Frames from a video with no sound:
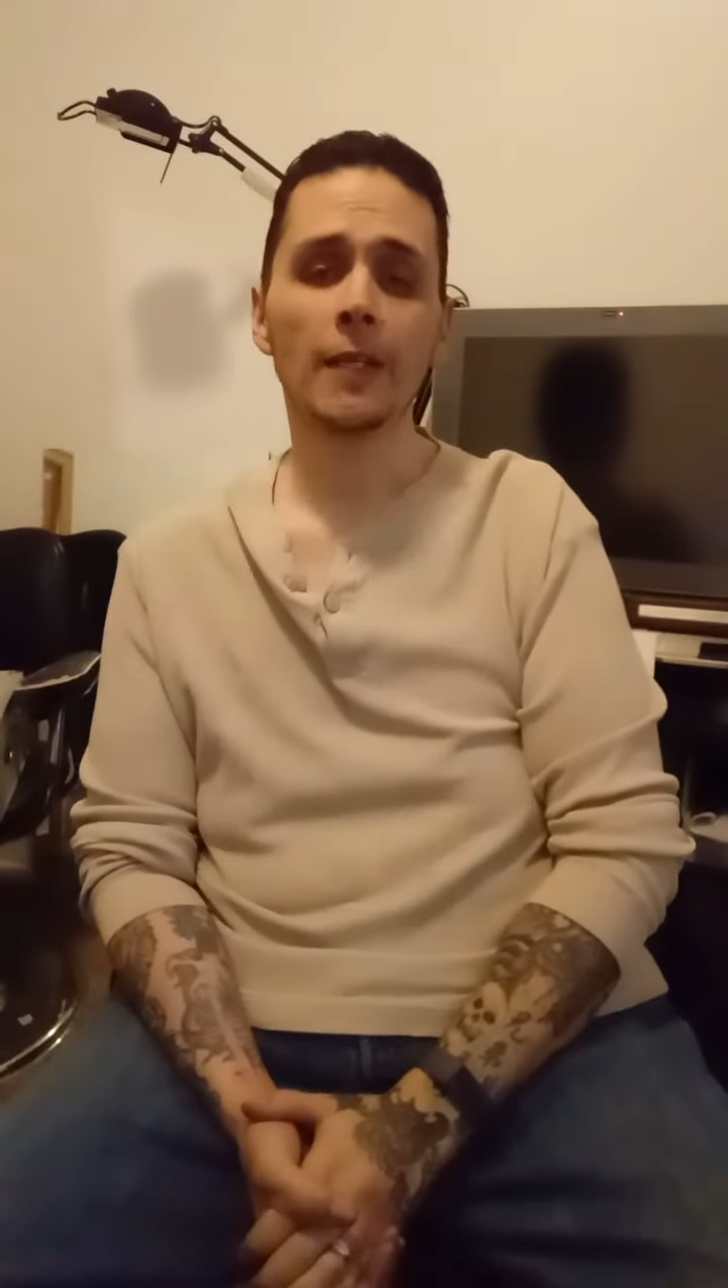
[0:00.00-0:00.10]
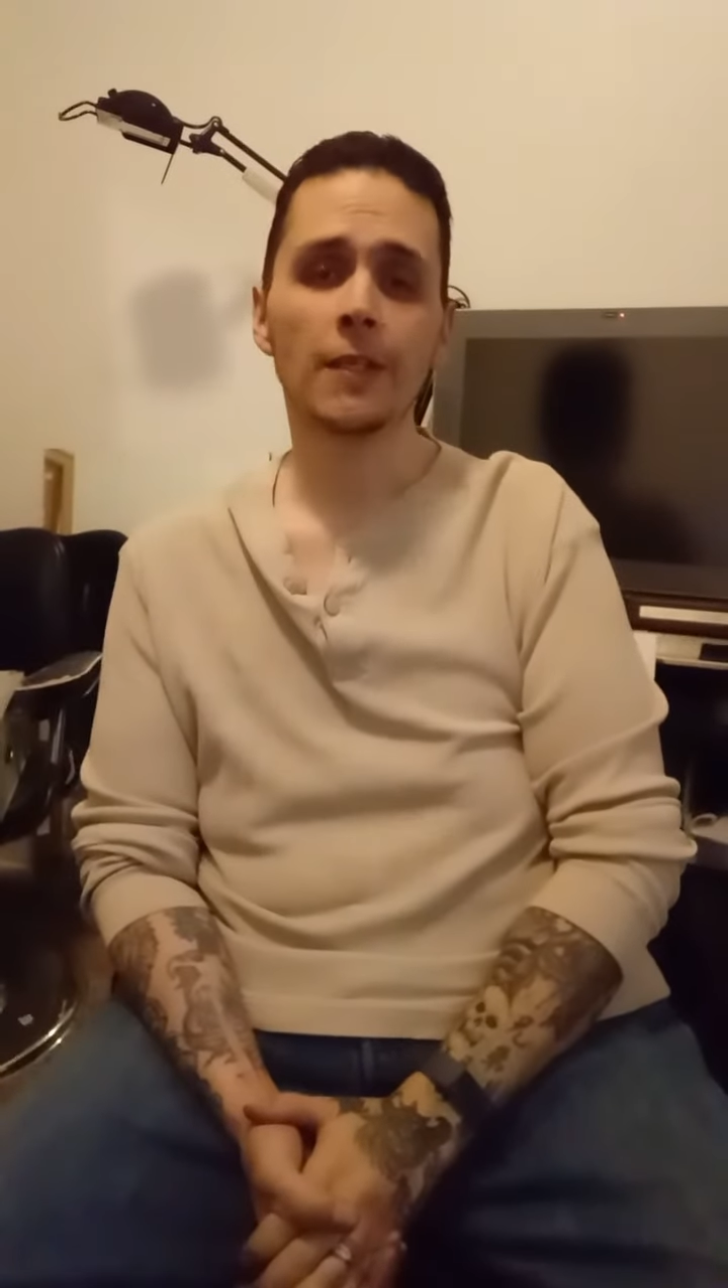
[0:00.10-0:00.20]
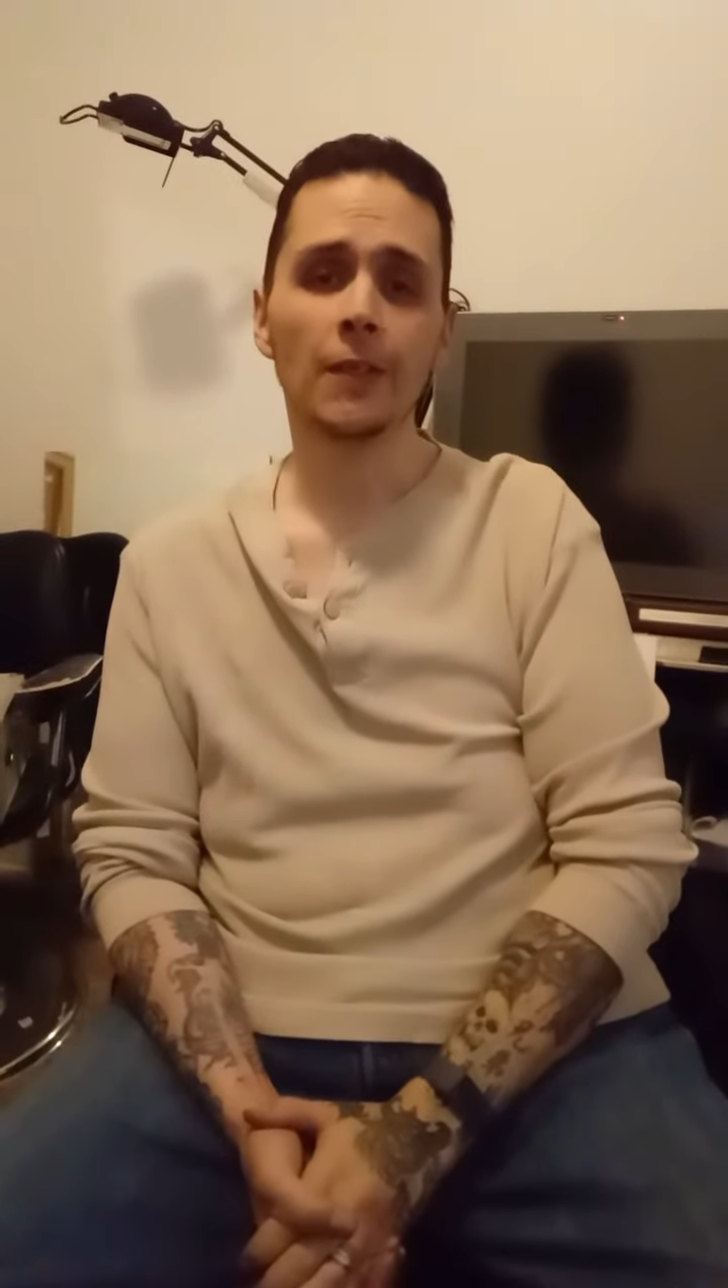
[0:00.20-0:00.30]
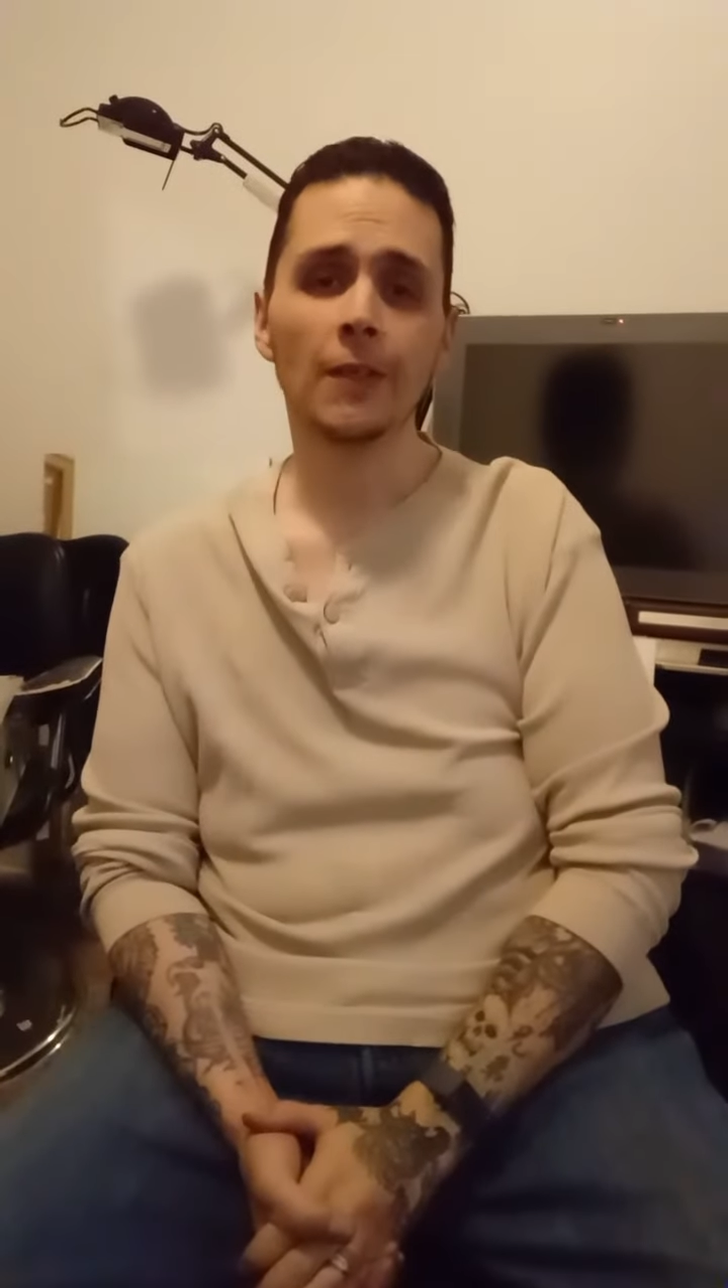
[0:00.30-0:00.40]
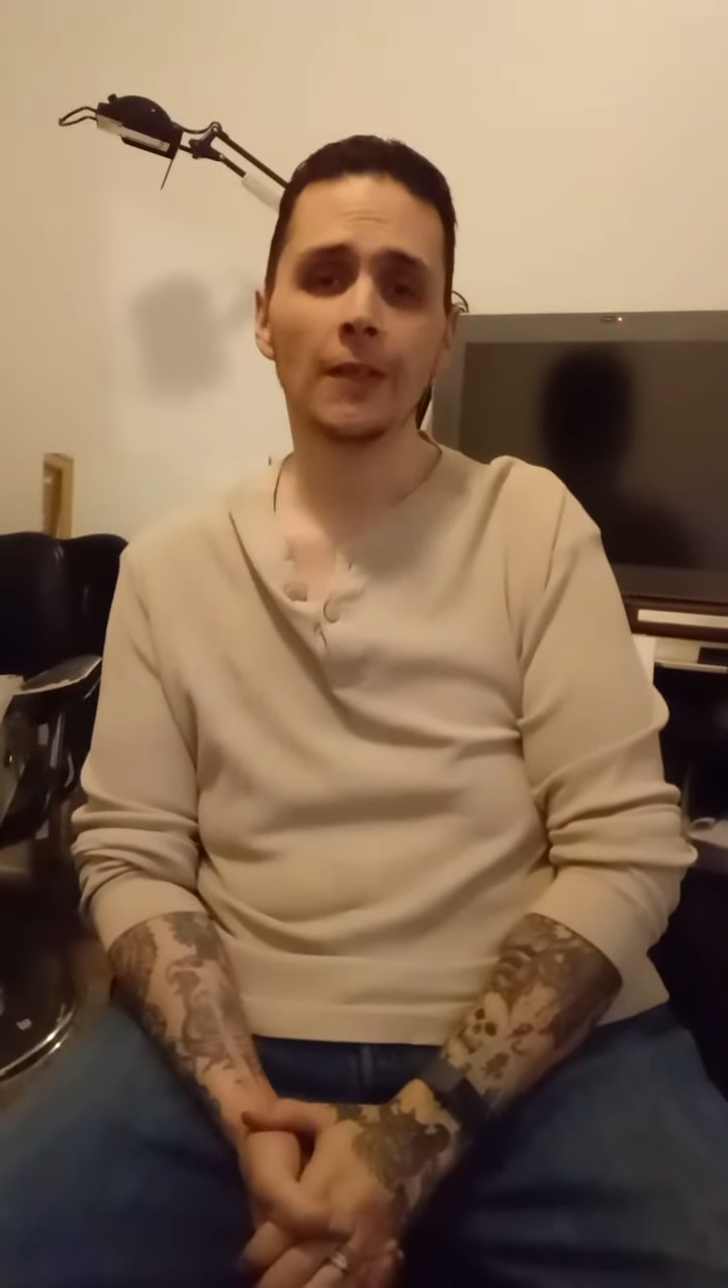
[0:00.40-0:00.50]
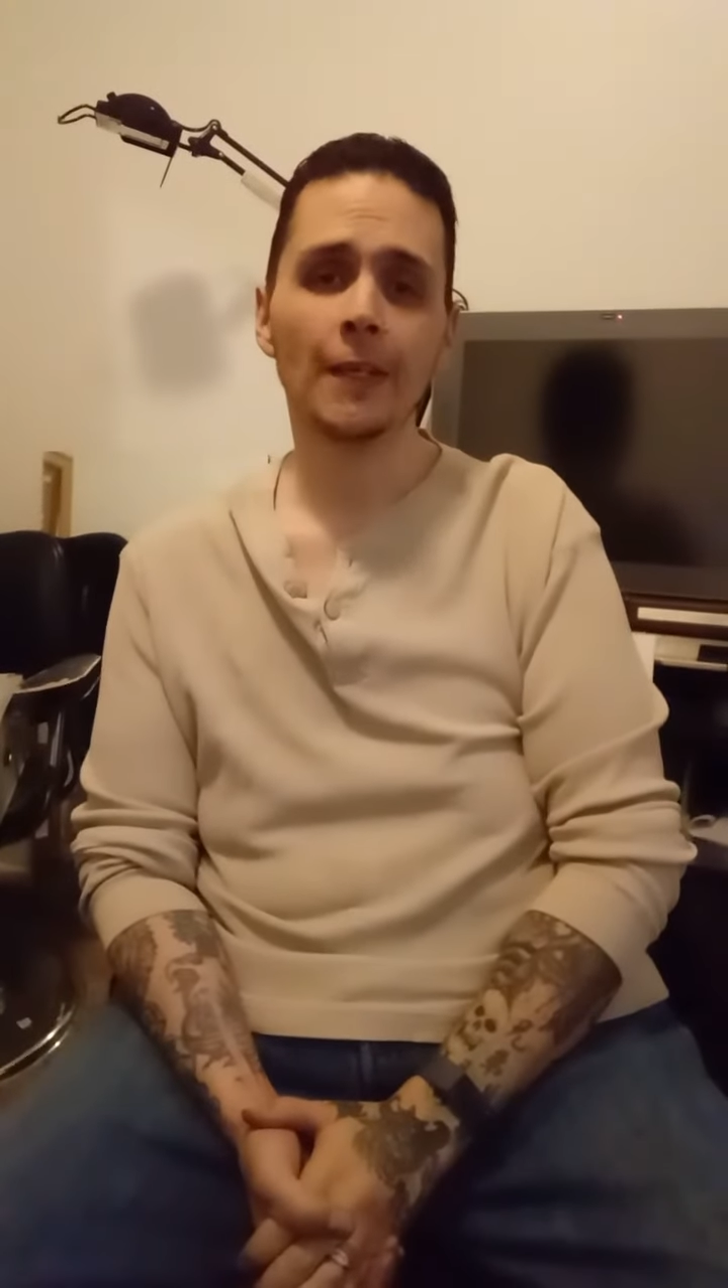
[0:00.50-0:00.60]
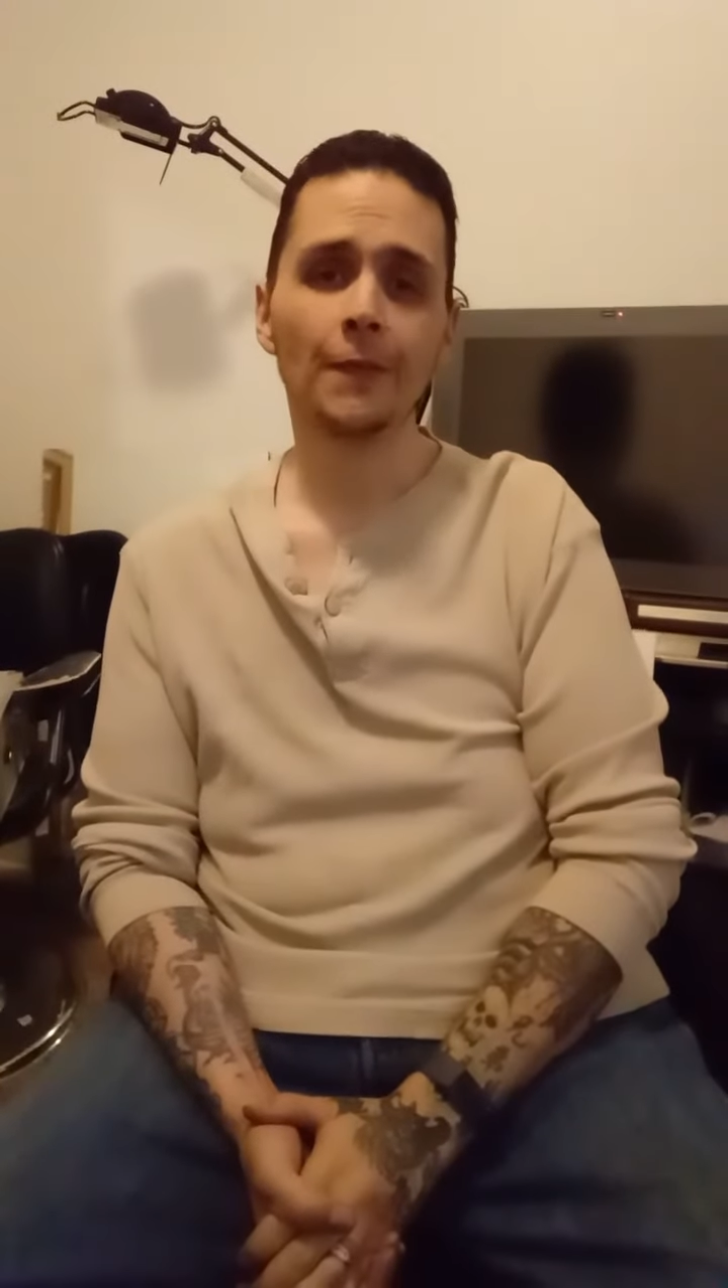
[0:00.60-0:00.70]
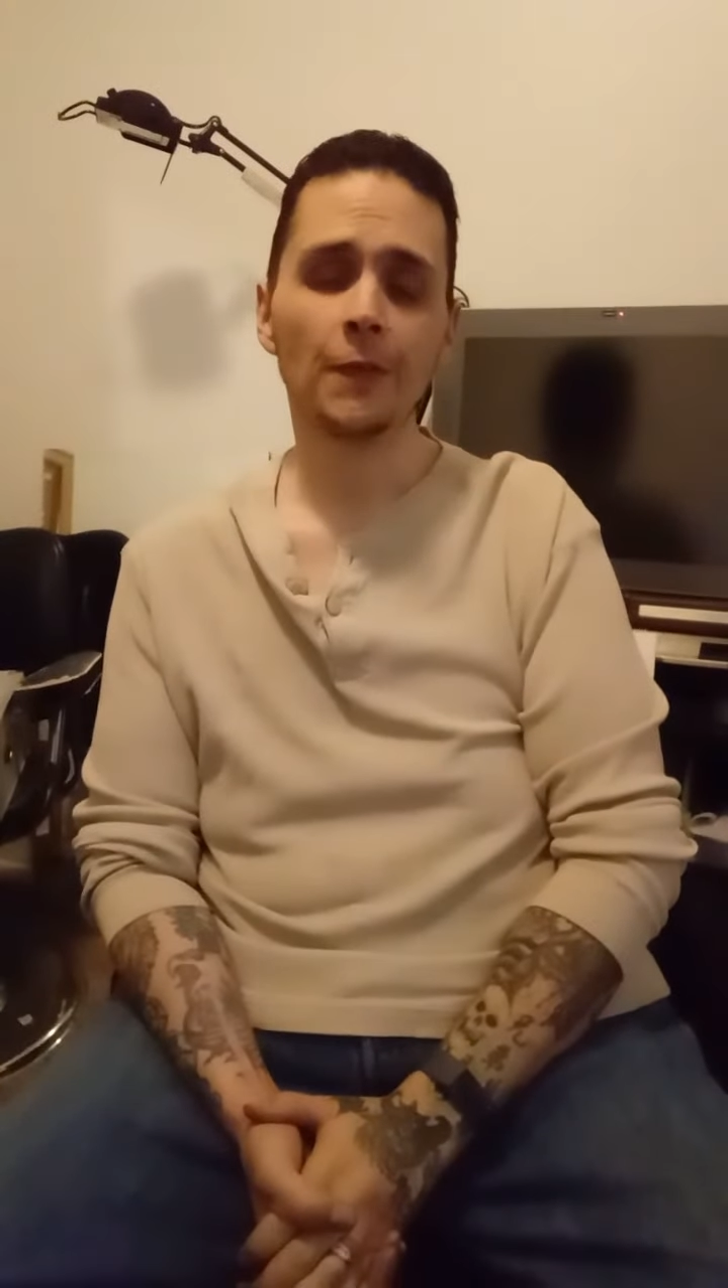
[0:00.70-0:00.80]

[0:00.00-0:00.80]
so if